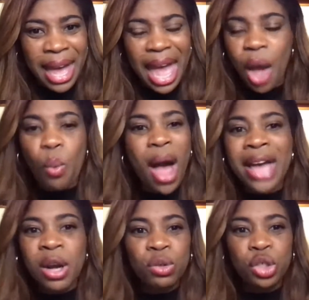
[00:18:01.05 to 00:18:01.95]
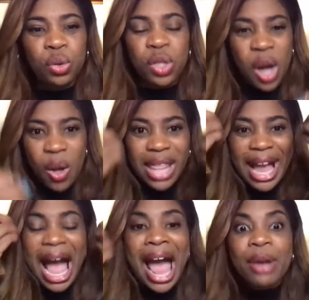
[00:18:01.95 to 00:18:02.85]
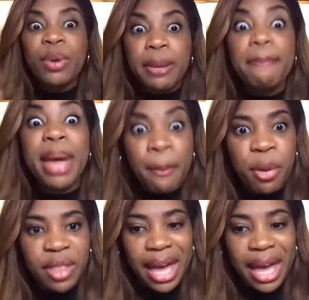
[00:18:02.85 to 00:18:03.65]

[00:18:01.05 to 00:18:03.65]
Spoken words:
And why don't you, like, I remember that.